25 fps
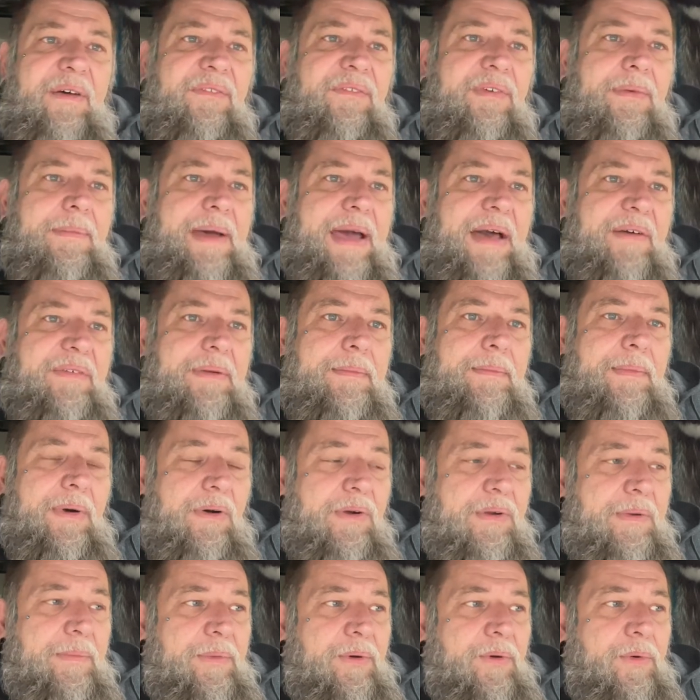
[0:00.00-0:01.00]
from having
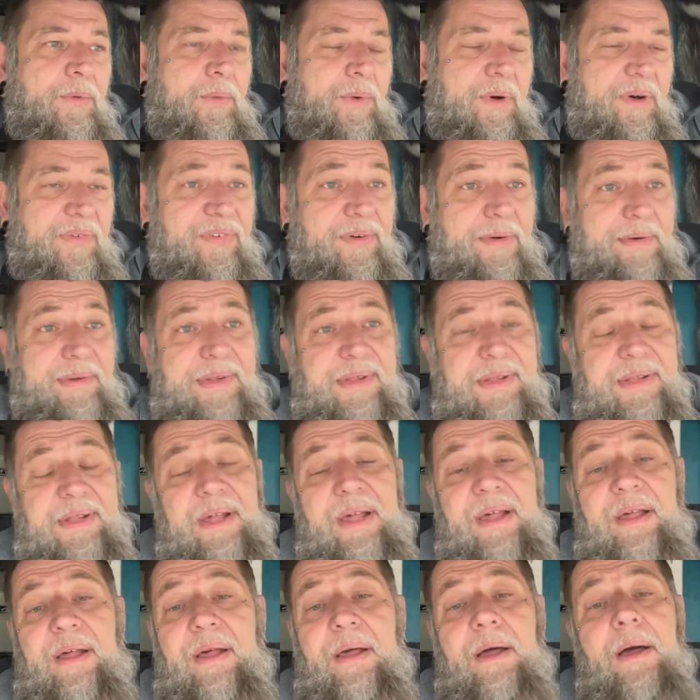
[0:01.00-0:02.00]
multiple woofers.
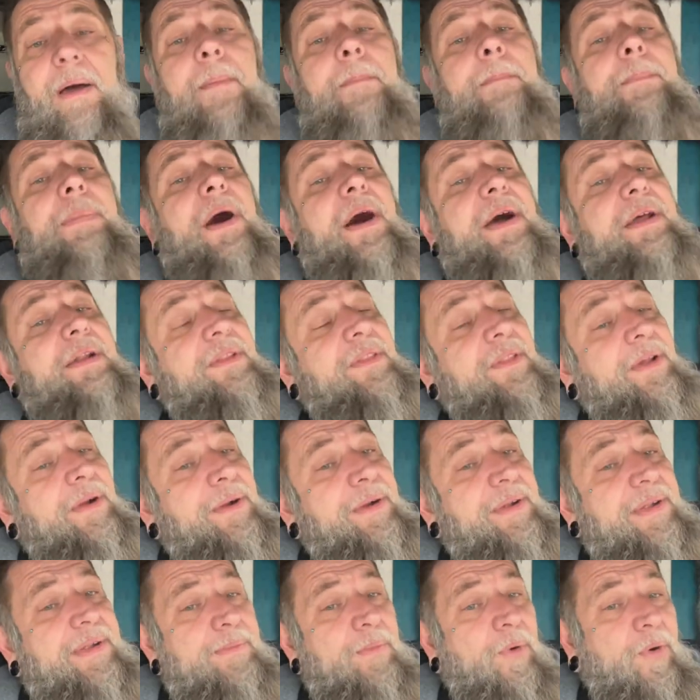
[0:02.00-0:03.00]
But
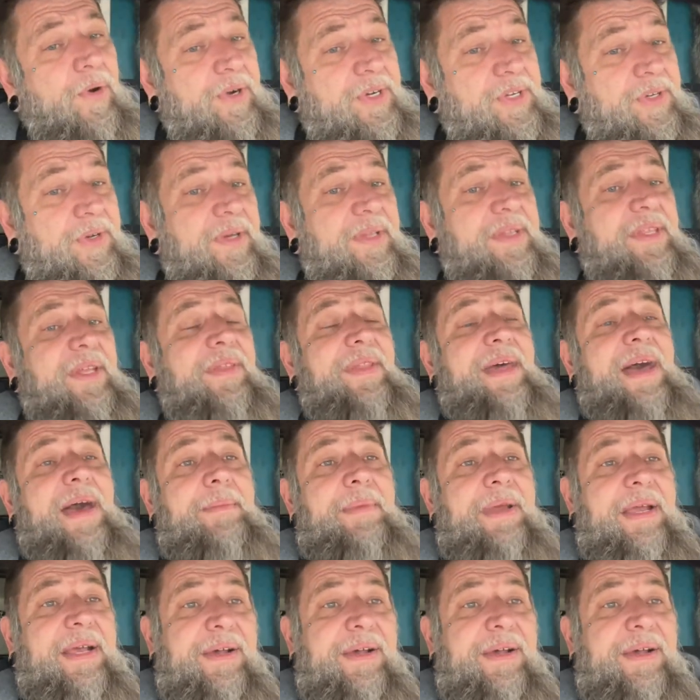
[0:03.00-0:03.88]
there's more to it than that,